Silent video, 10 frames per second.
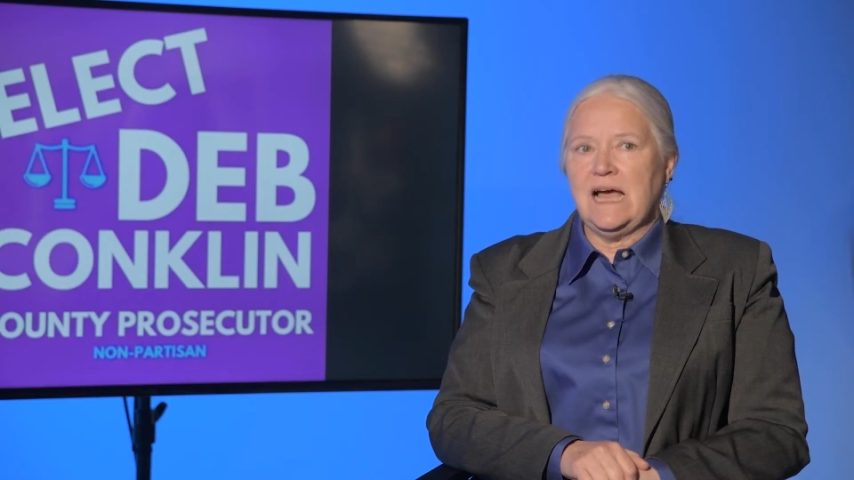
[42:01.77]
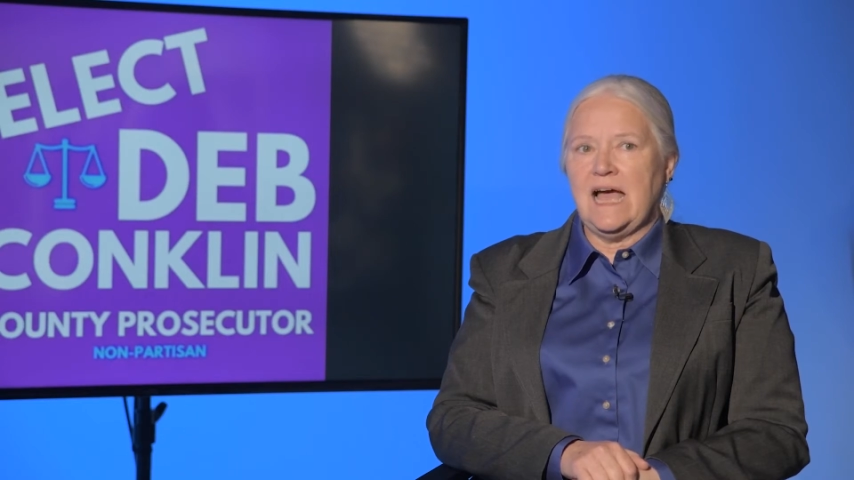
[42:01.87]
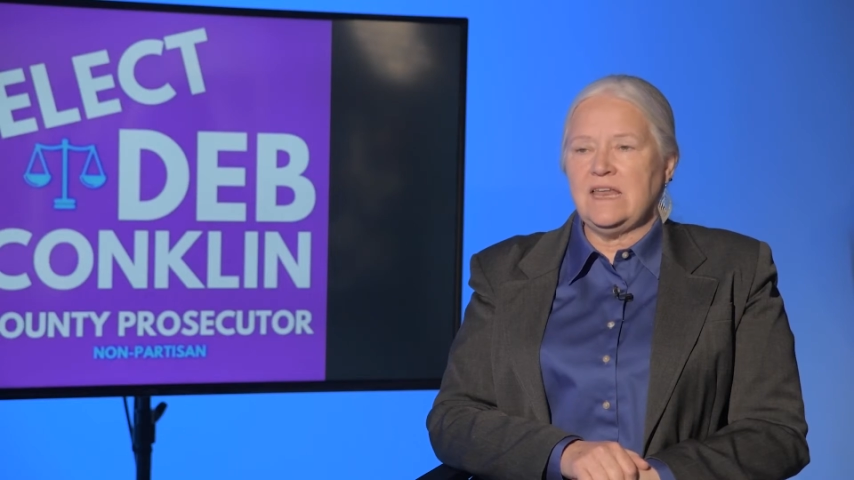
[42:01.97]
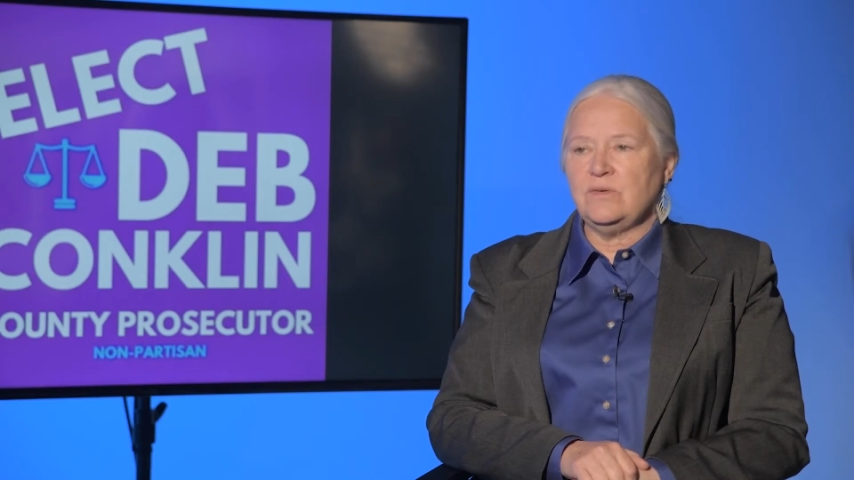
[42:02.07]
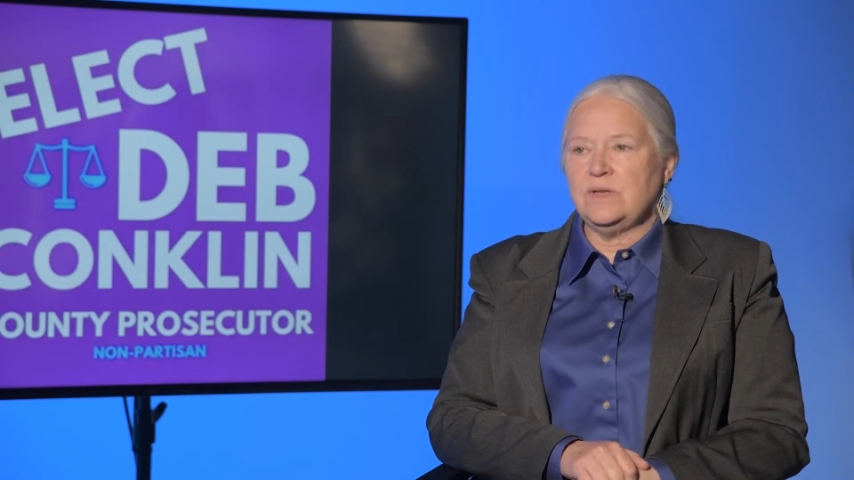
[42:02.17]

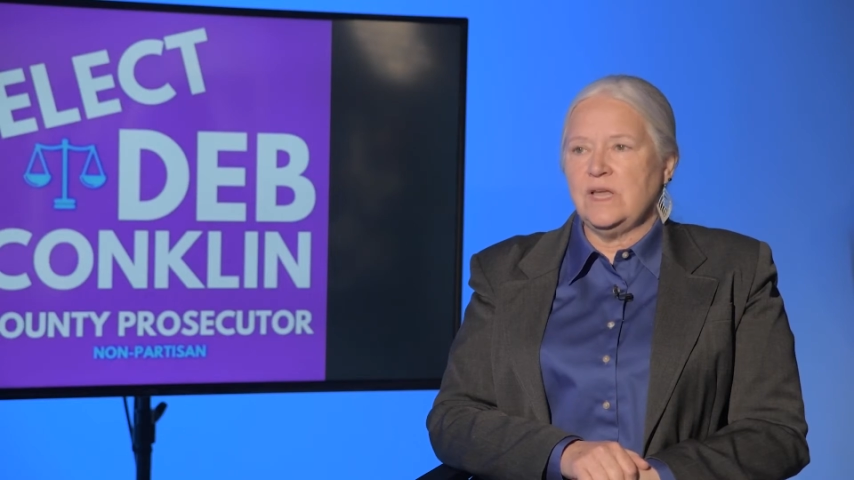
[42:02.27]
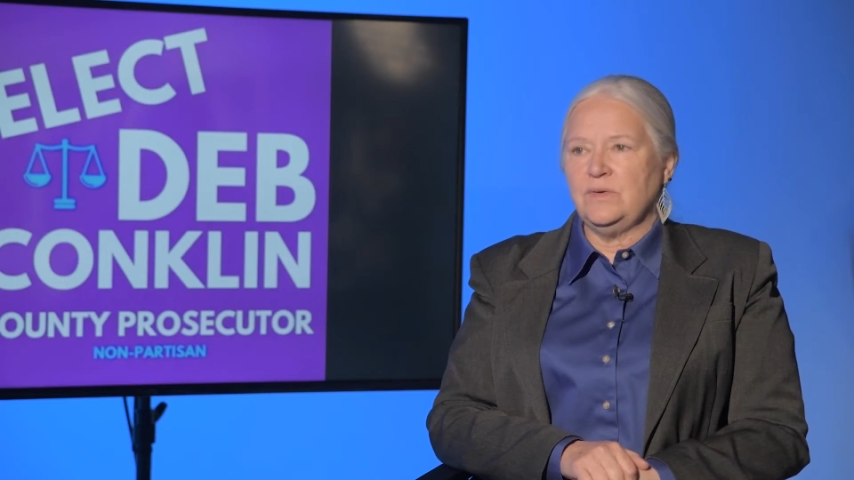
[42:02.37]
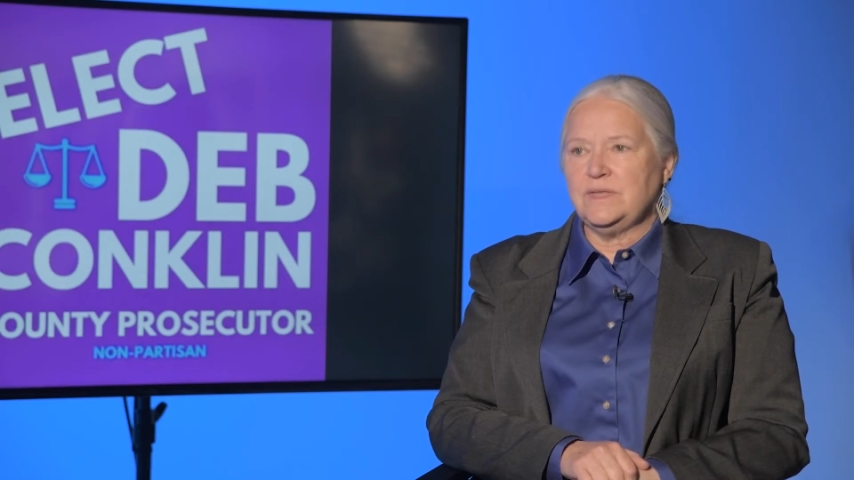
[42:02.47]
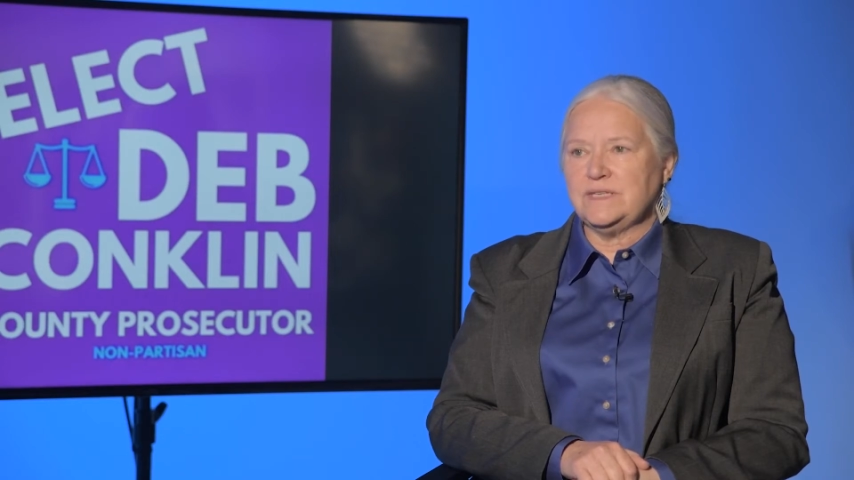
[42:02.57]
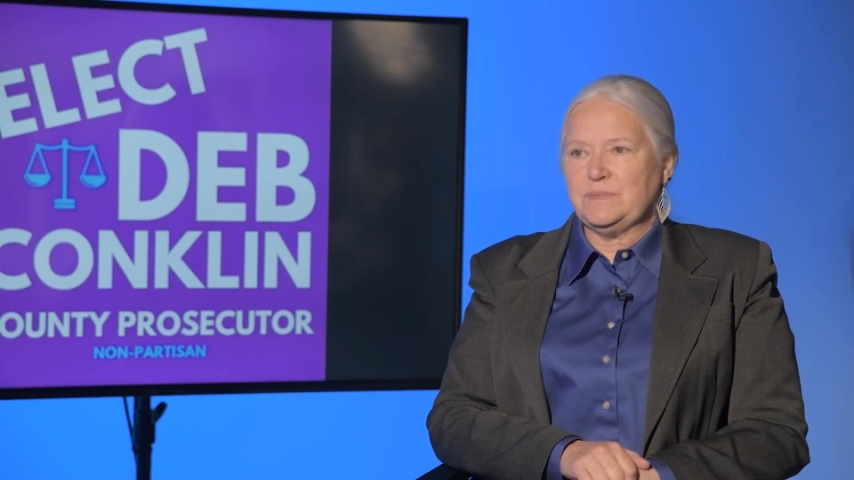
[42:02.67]
I don't know
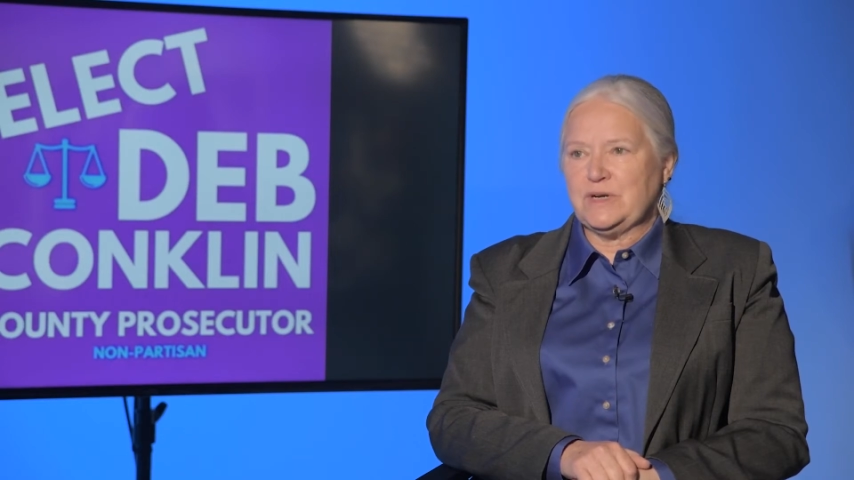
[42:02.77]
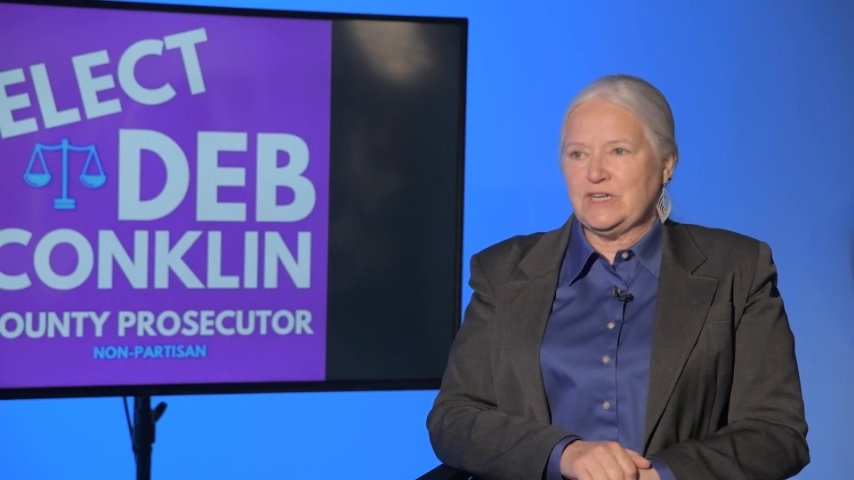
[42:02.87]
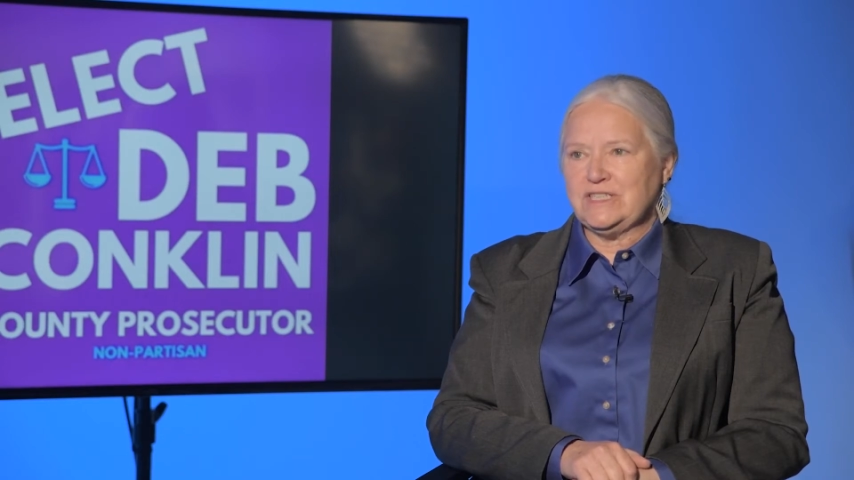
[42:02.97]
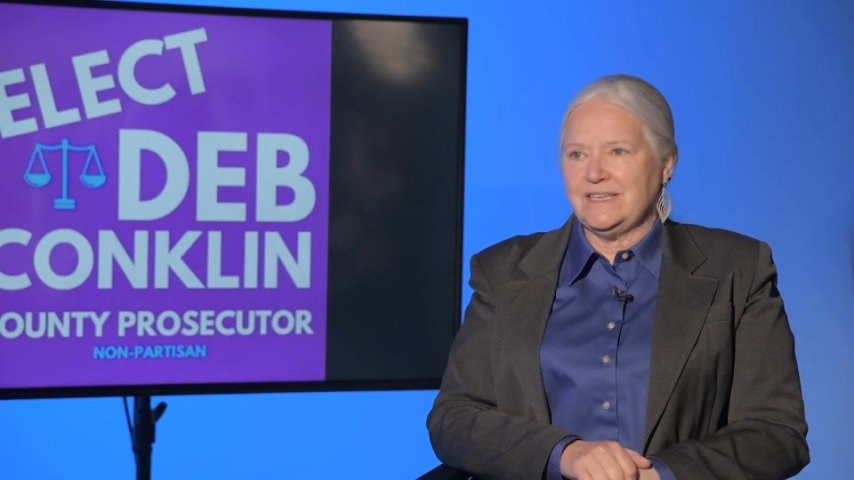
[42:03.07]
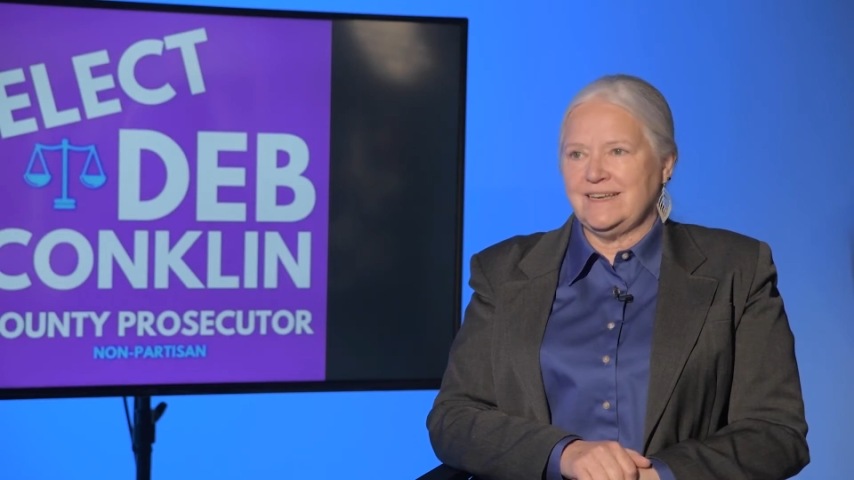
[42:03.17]
this
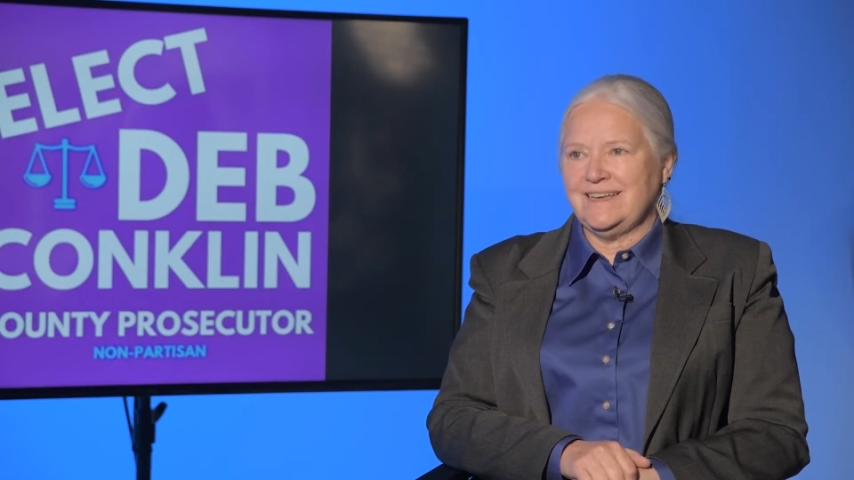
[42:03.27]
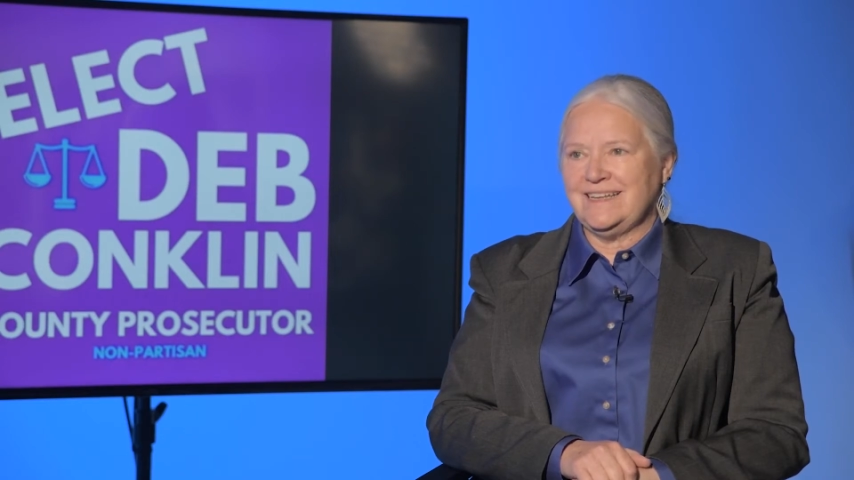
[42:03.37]
person,